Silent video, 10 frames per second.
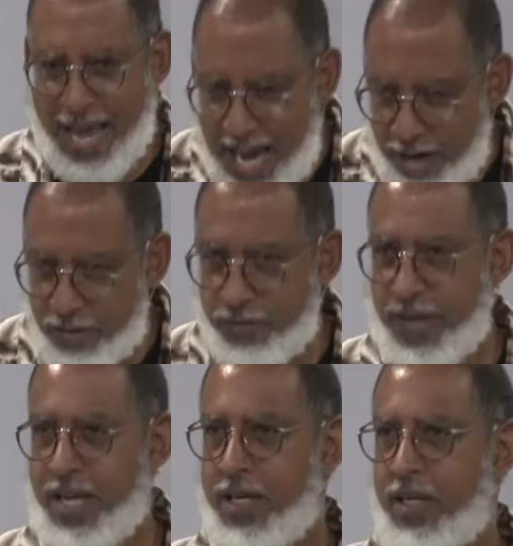
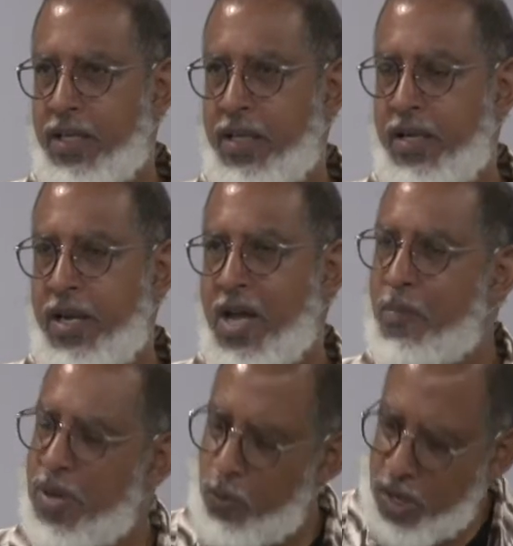aggravating.
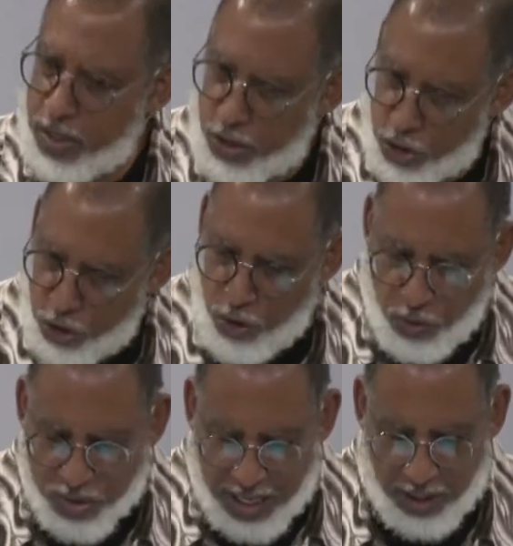But what
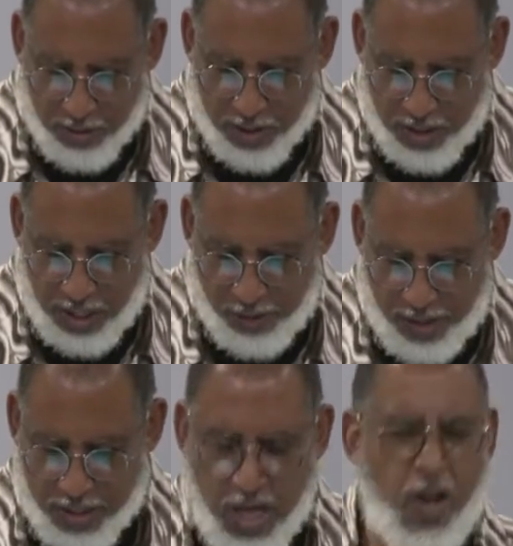Jude tells us here
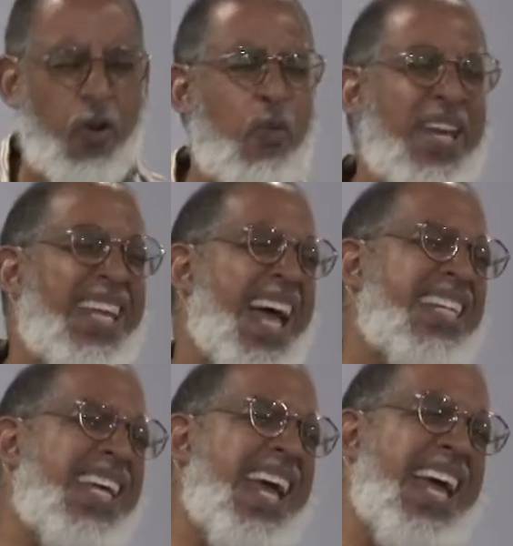is we
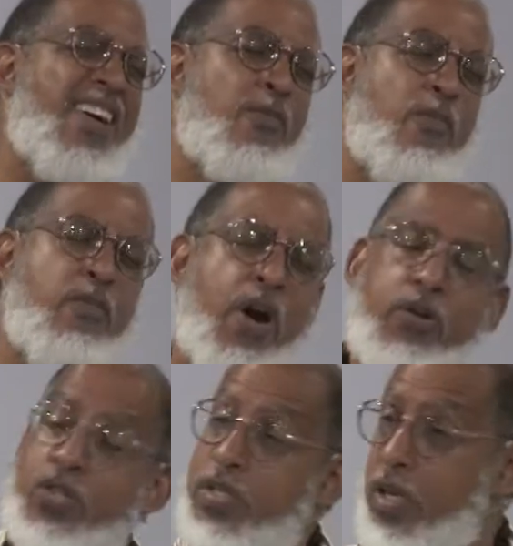got to have
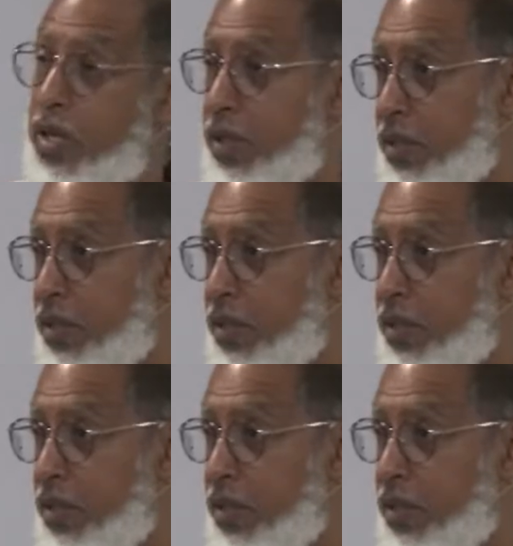mercy